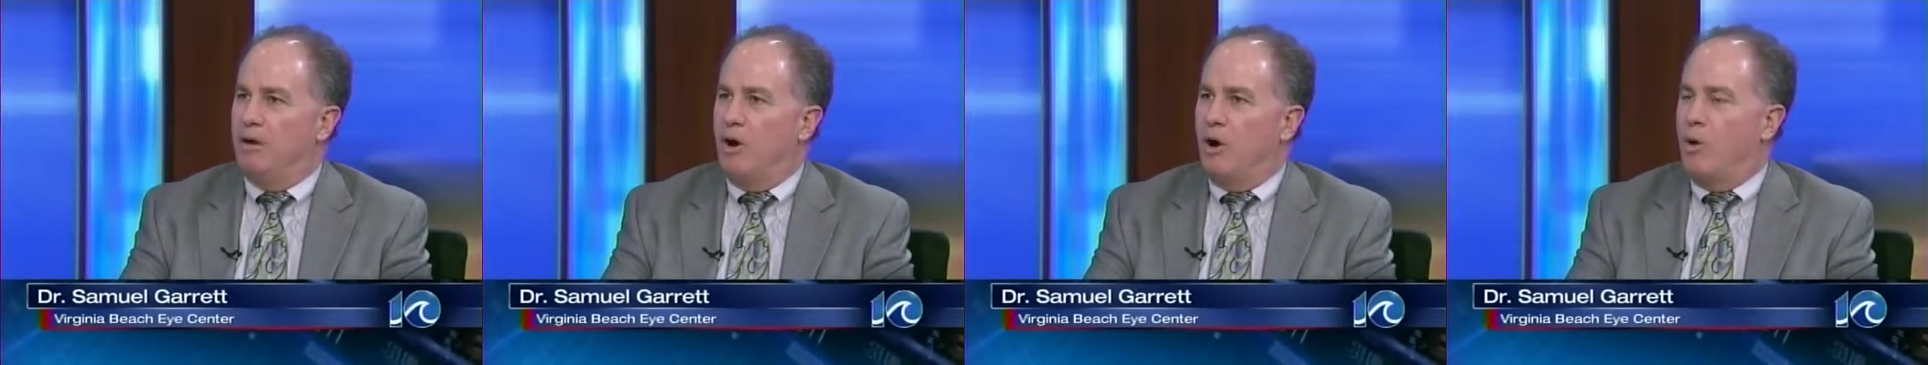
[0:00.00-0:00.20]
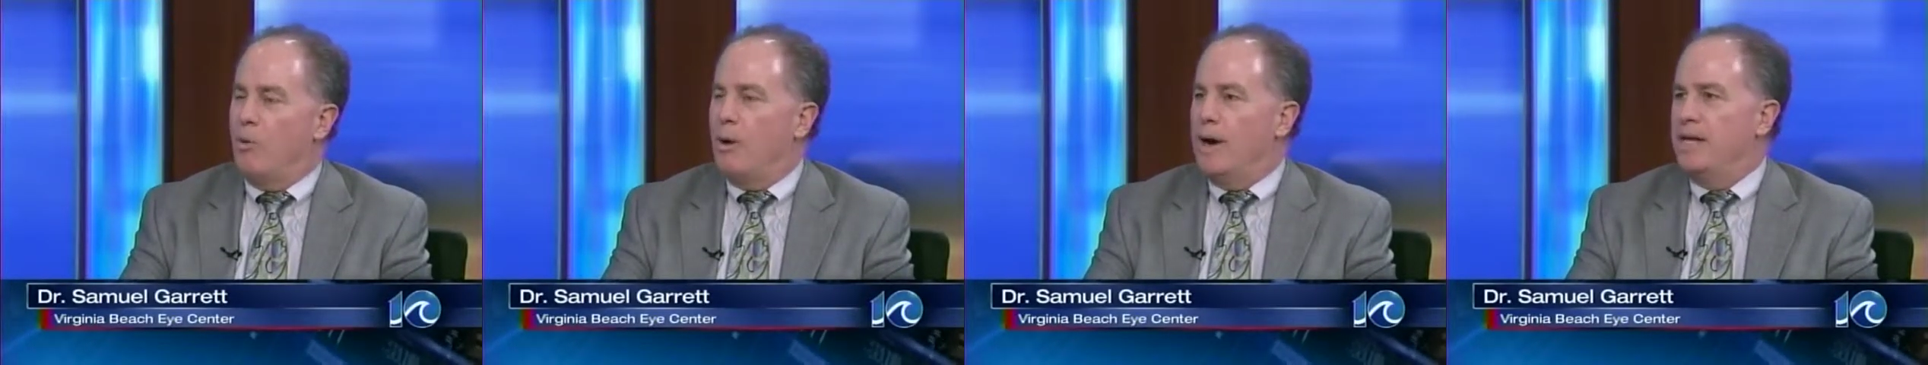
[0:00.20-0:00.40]

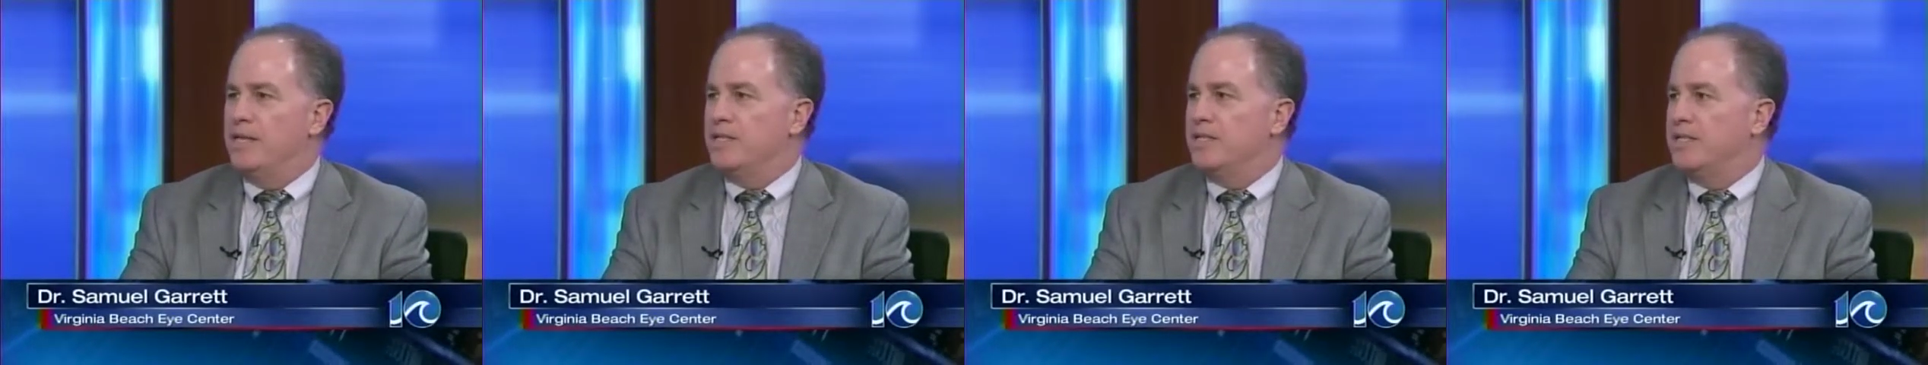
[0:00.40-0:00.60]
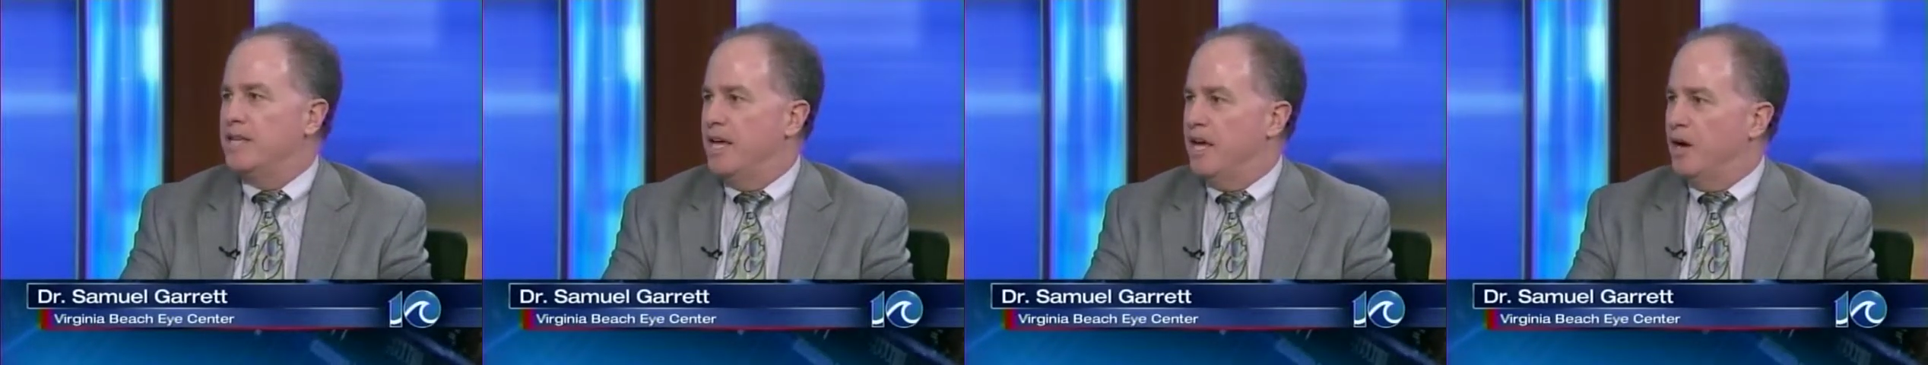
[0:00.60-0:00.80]

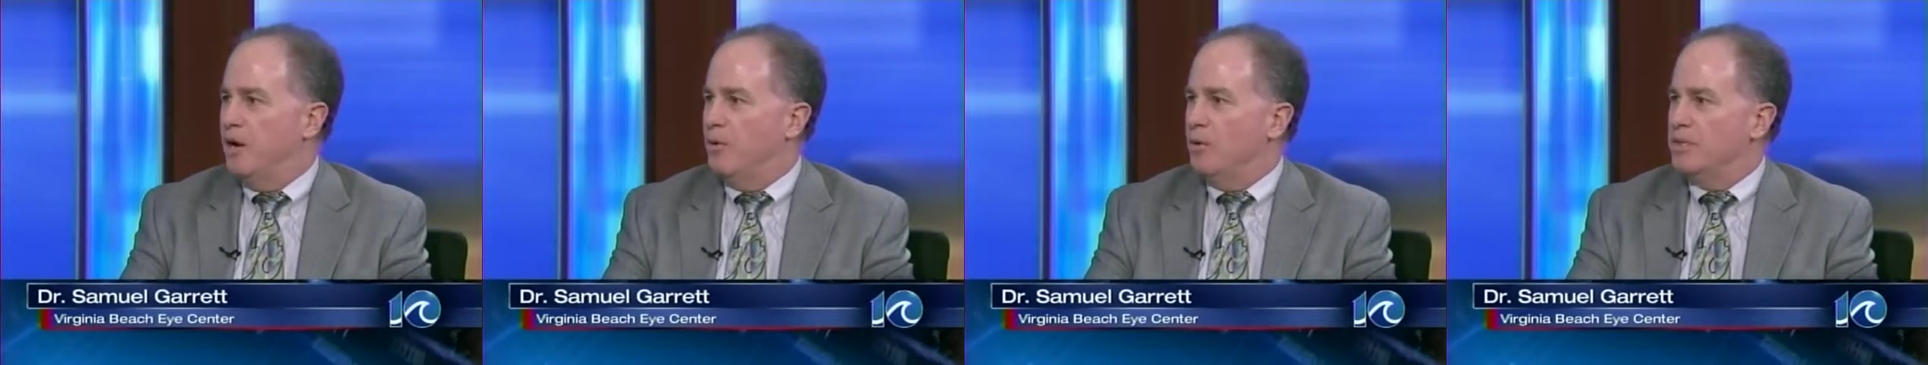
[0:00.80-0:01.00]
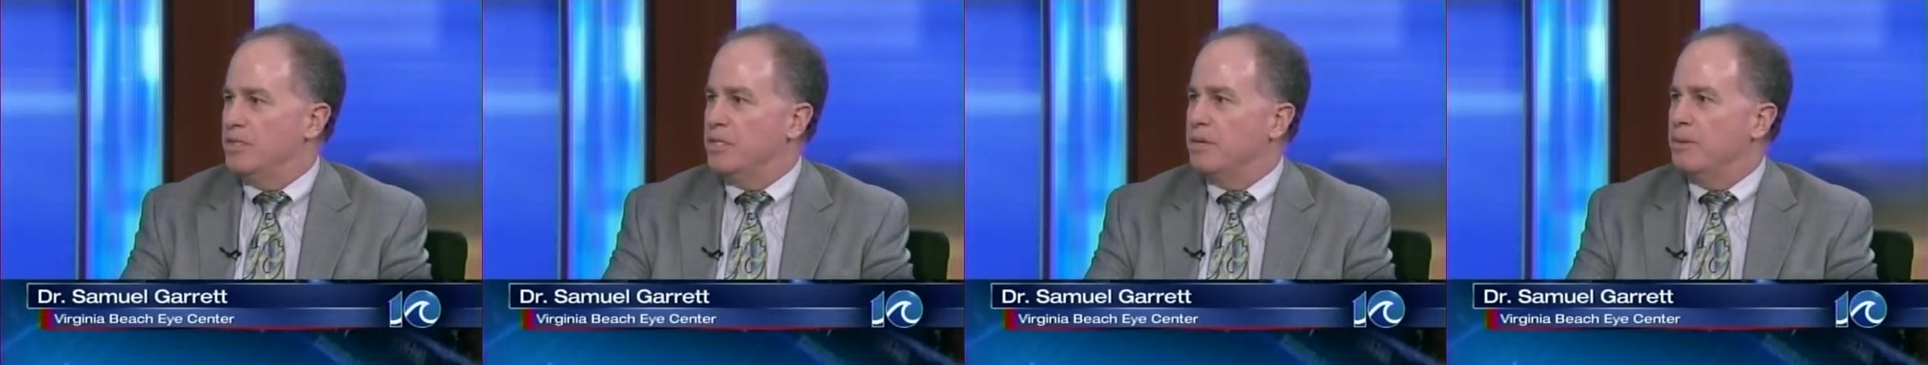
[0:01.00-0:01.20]
always tell
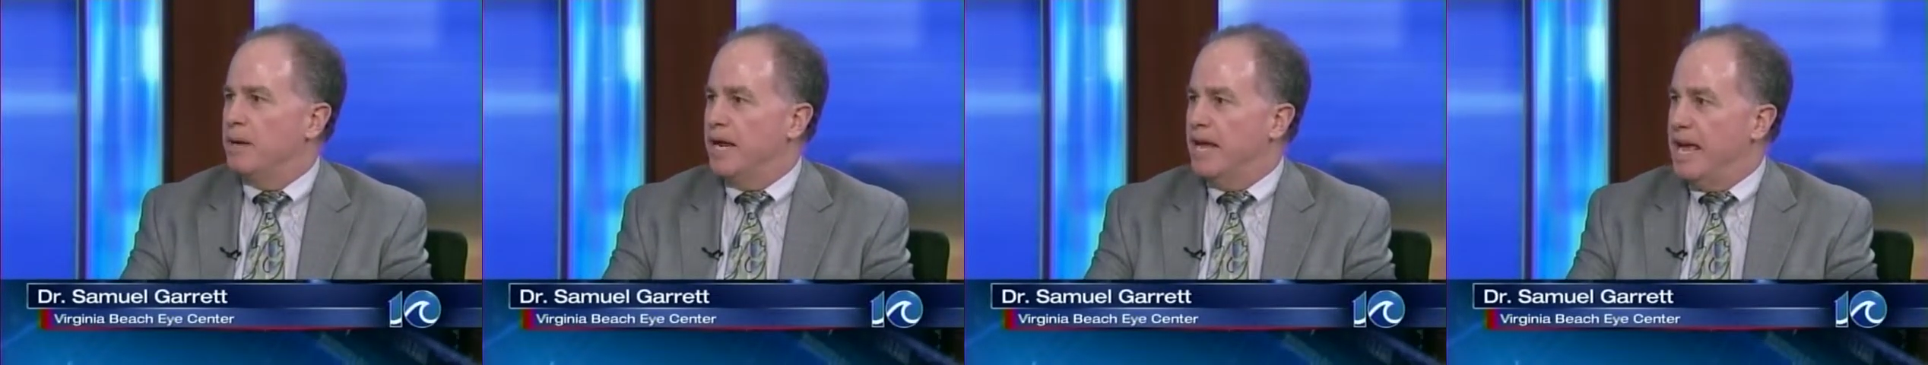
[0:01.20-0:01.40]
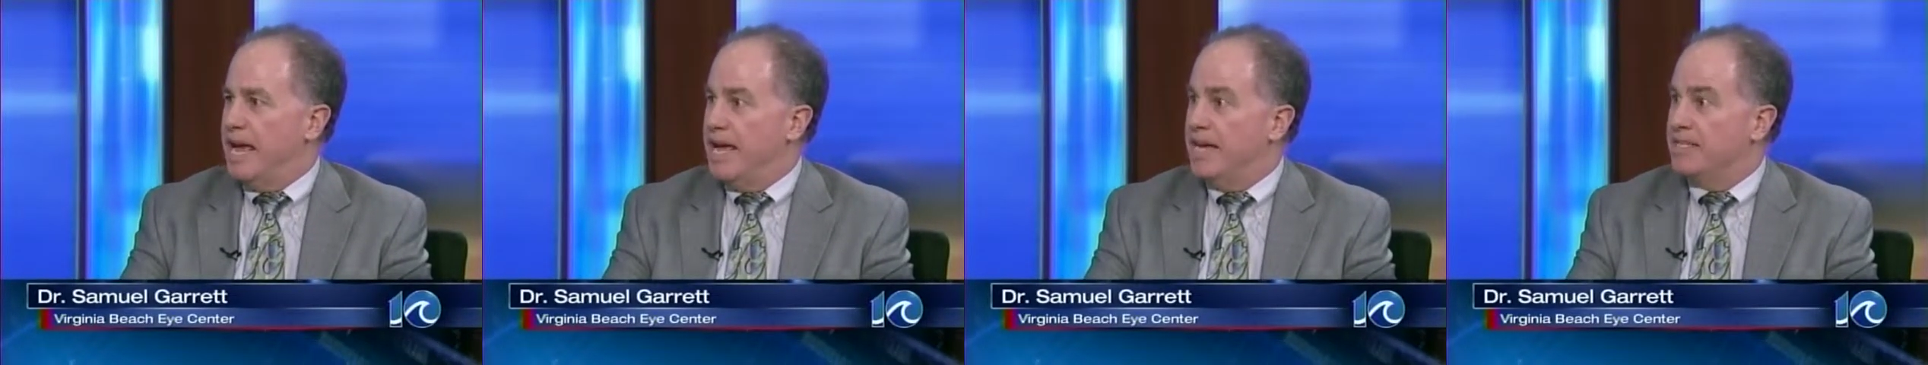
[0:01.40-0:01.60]
when
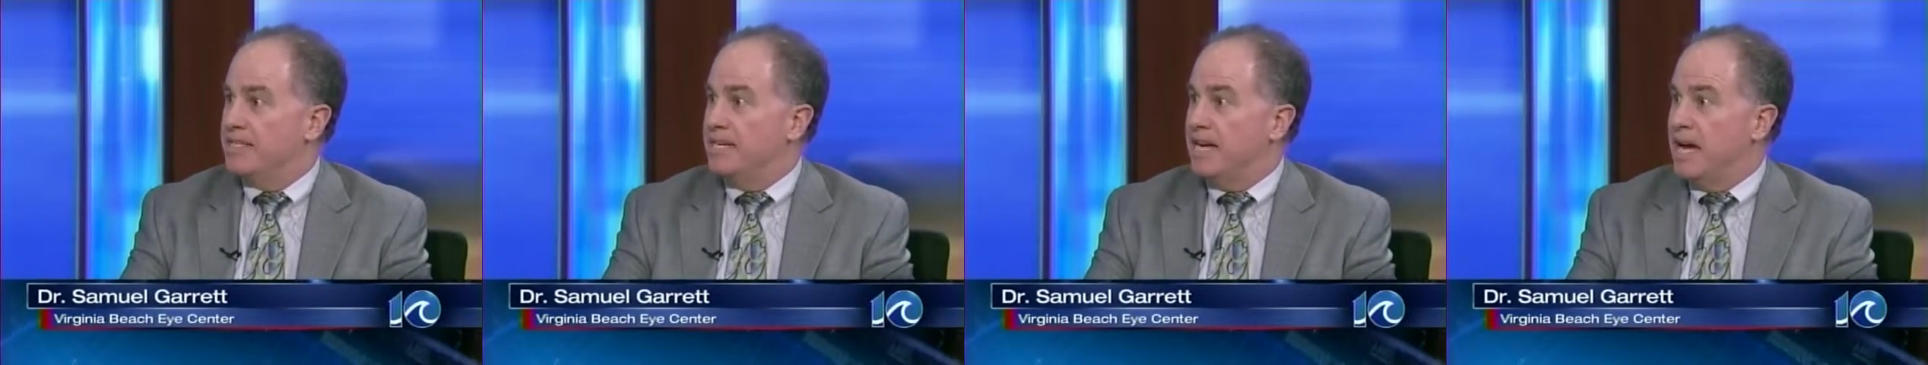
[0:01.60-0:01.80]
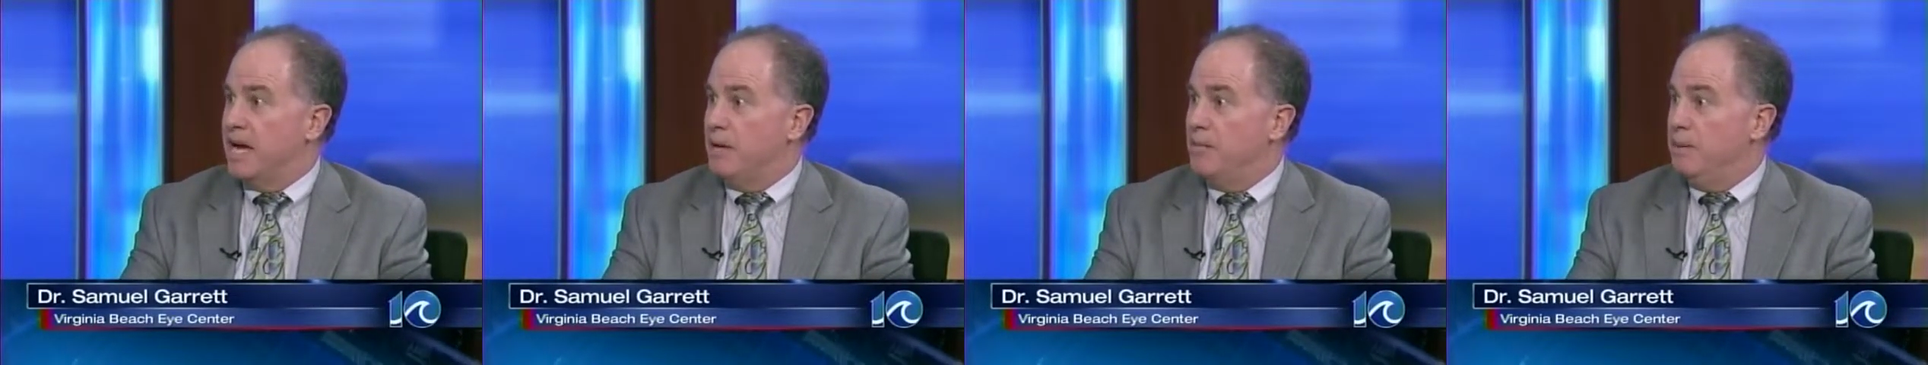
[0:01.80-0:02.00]
somebody has
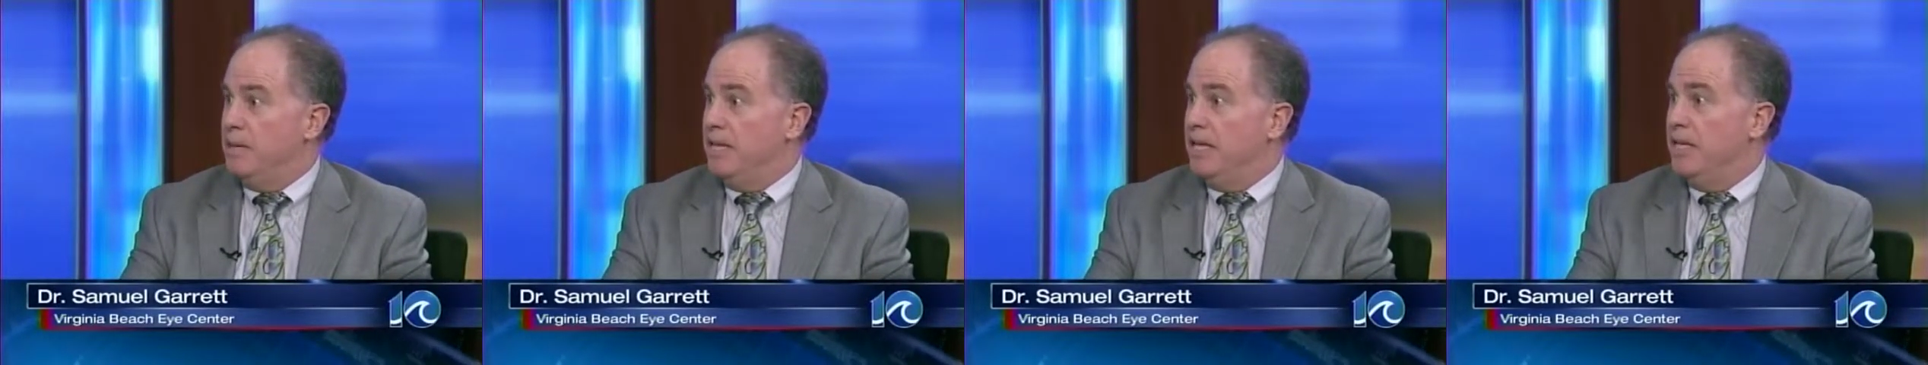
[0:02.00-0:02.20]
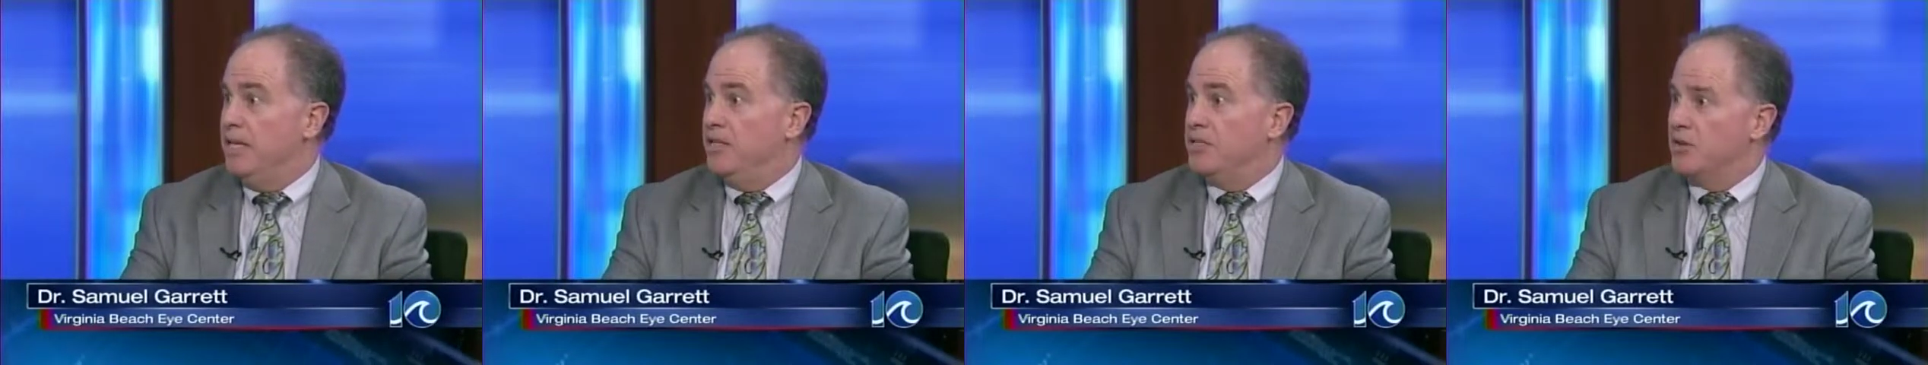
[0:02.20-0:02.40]

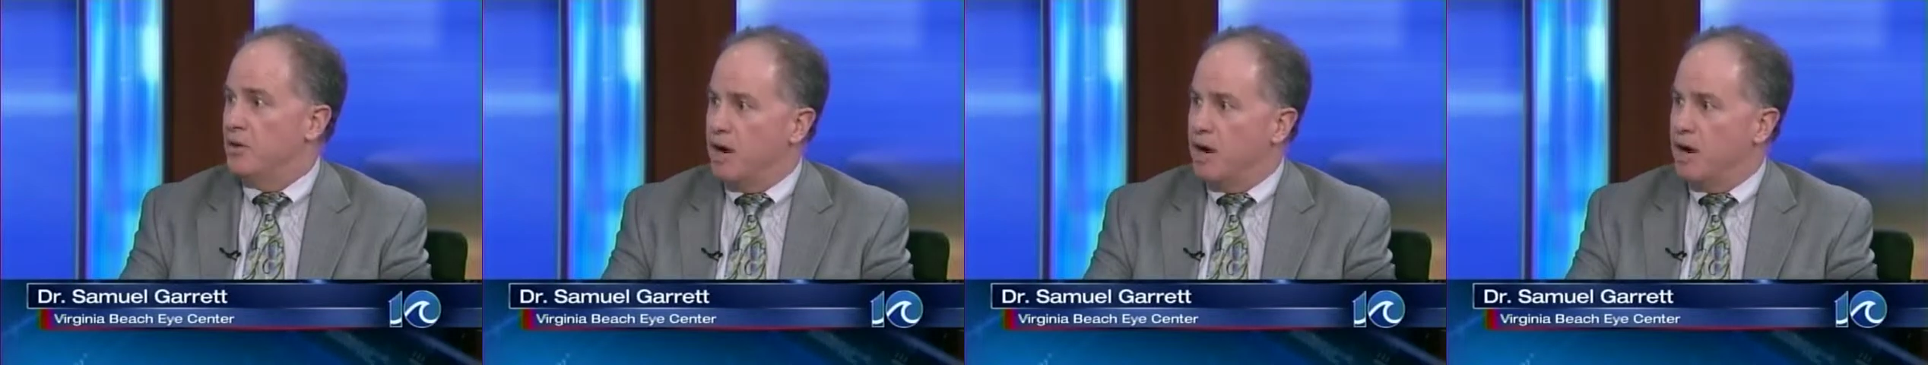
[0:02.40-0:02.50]
diabetes